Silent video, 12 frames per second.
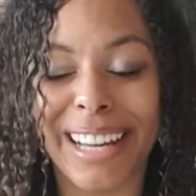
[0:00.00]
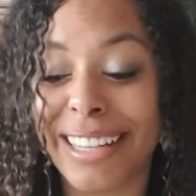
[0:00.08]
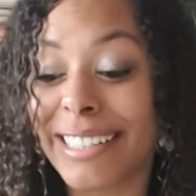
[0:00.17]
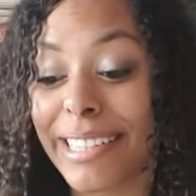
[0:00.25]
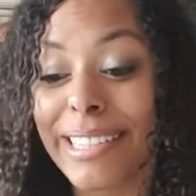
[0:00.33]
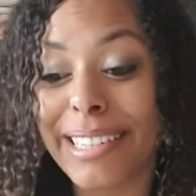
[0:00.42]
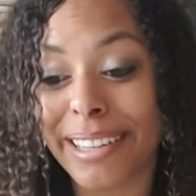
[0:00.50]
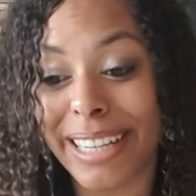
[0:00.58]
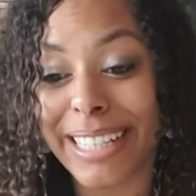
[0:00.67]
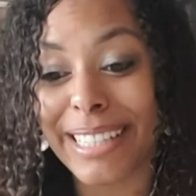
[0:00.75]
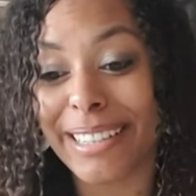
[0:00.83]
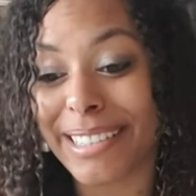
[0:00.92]
and
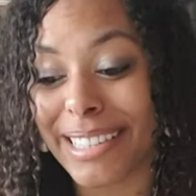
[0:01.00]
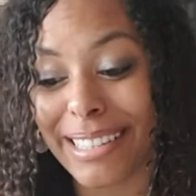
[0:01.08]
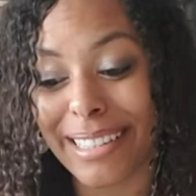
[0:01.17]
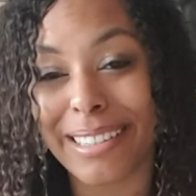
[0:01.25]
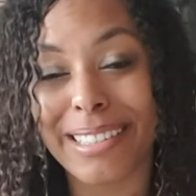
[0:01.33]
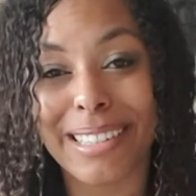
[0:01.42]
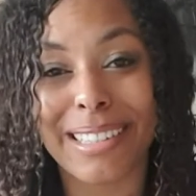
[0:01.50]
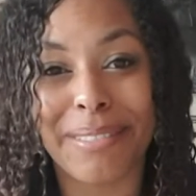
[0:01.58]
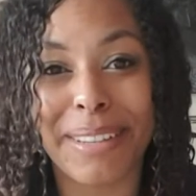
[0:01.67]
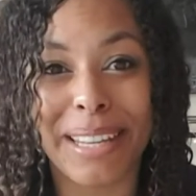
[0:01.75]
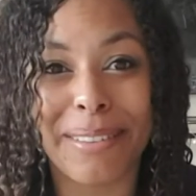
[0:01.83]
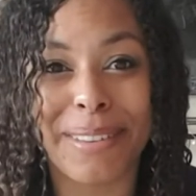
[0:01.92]
Josiah too, because there's loads of
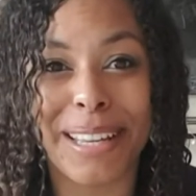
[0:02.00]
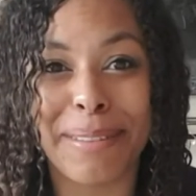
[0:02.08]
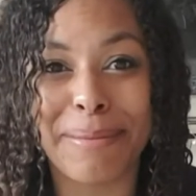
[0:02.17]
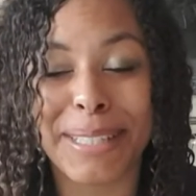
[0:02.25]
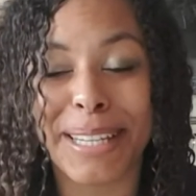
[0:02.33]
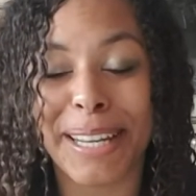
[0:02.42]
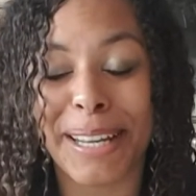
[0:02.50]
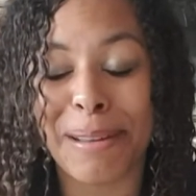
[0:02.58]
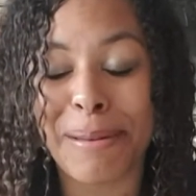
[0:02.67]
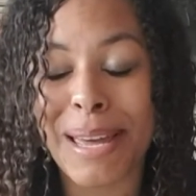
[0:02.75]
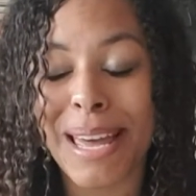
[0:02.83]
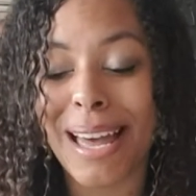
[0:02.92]
stuff here for him too.